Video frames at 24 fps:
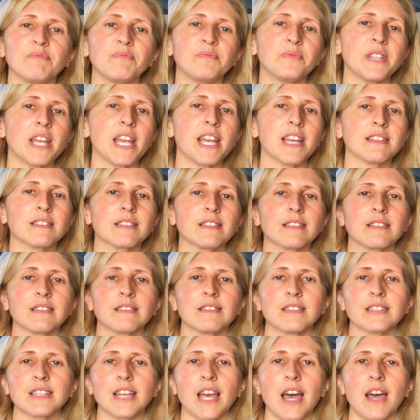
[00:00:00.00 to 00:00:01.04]
dates,
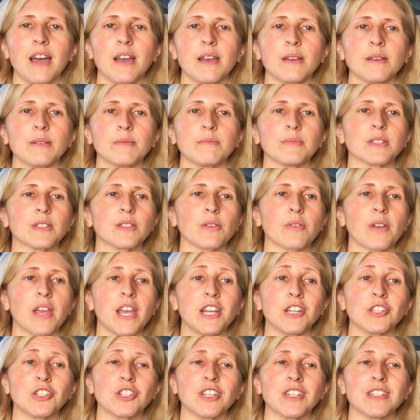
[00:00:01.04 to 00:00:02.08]
times,
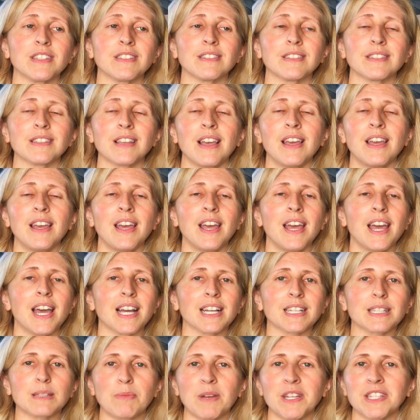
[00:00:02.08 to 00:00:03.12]
locations,
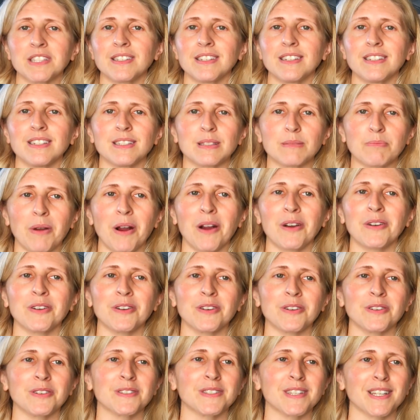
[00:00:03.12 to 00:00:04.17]
expenses,
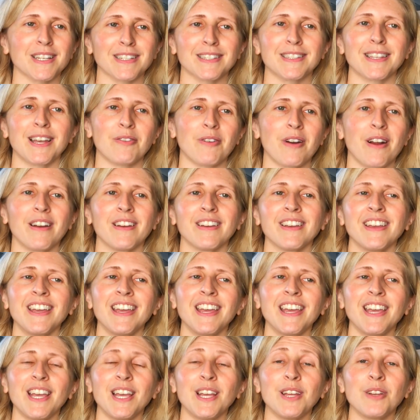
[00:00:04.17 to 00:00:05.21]
partners, etc.,
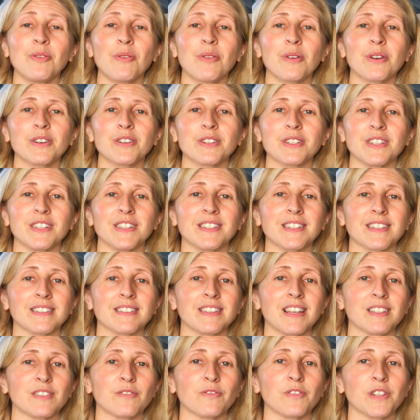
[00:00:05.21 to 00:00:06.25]
in order to
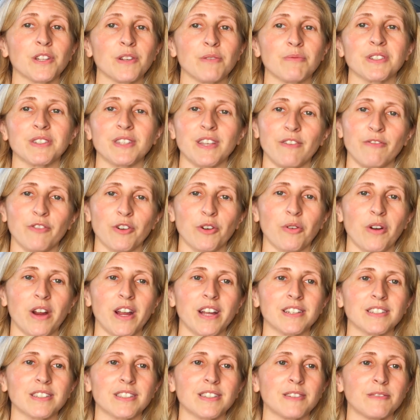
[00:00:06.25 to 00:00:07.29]
successfully receive a
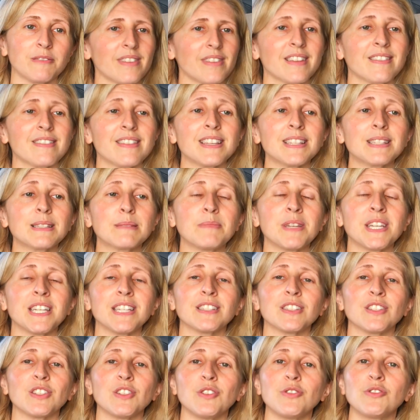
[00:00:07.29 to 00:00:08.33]
grant. This
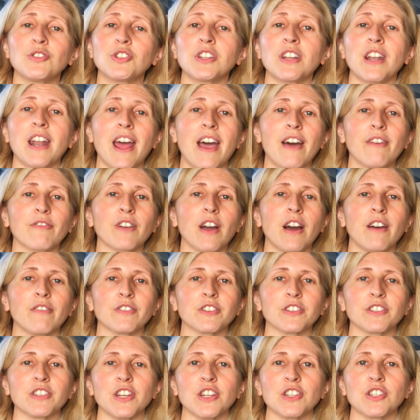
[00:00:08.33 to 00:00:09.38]
means you should have
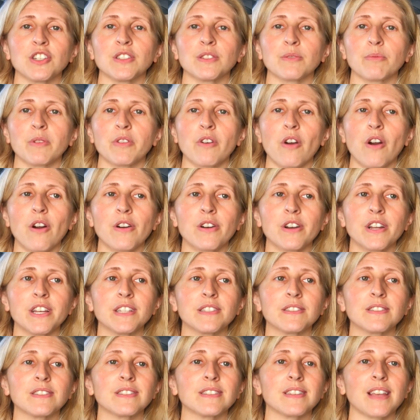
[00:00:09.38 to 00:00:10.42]
conversations with
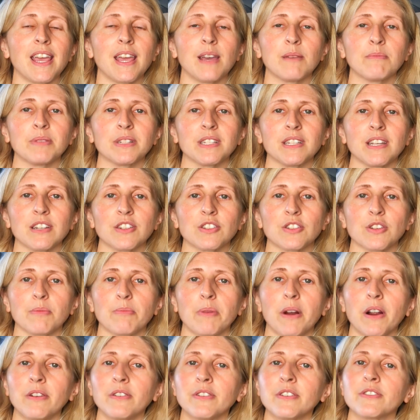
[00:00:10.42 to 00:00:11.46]
artists and potential
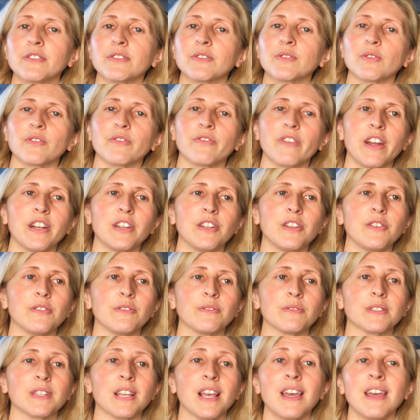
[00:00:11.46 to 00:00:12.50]
partners or
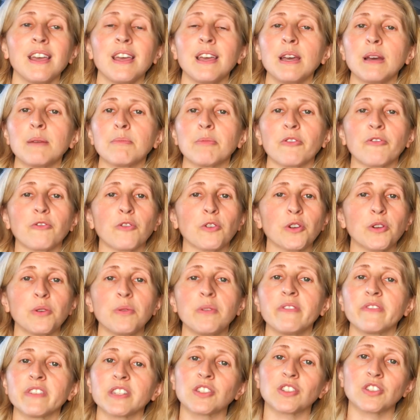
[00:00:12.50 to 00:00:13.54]
venues before you
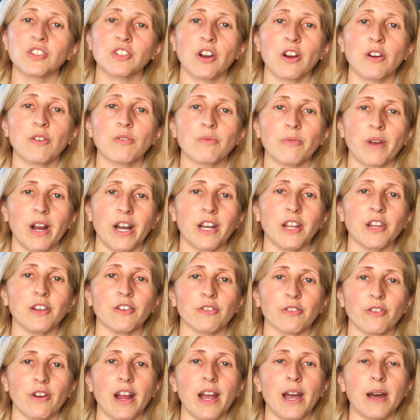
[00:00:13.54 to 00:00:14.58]
even start writing
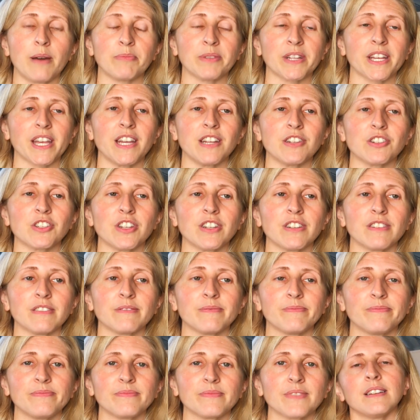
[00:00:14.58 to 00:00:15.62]
your grant application.
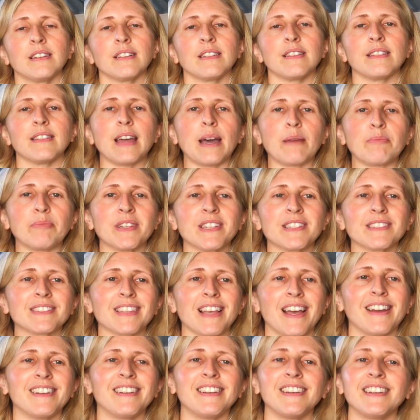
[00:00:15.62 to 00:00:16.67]
That being
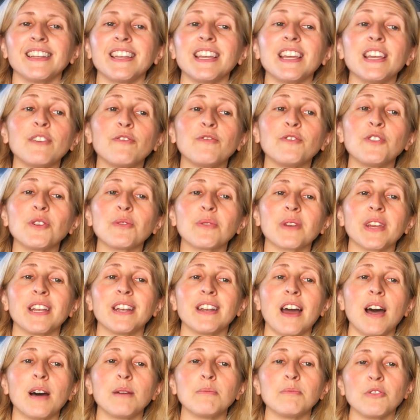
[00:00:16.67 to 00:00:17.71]
said, if you
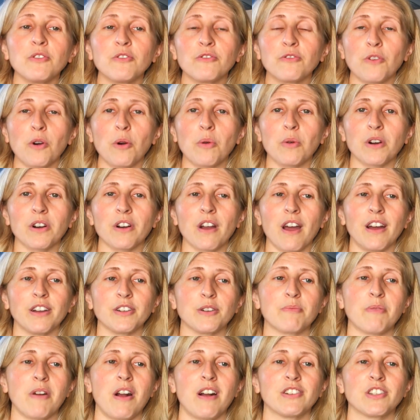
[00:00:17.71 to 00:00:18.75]
cannot move forward on
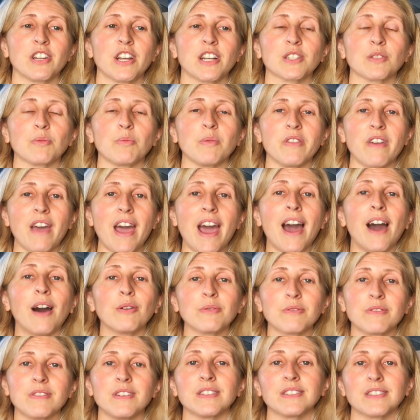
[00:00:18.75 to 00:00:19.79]
your project
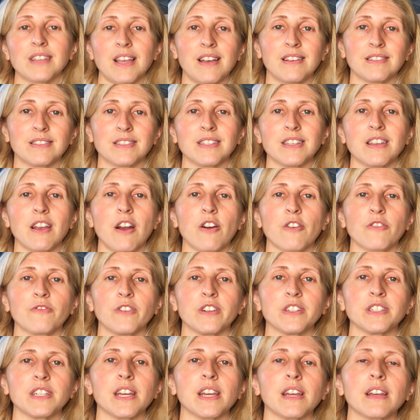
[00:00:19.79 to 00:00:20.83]
without this SCR
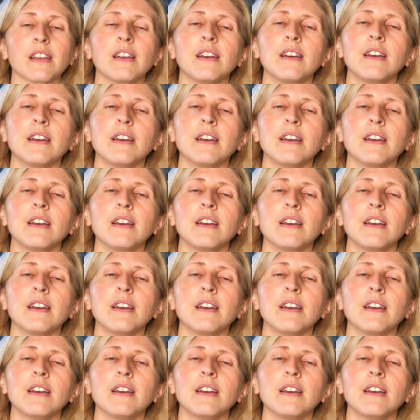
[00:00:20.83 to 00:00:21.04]
funding,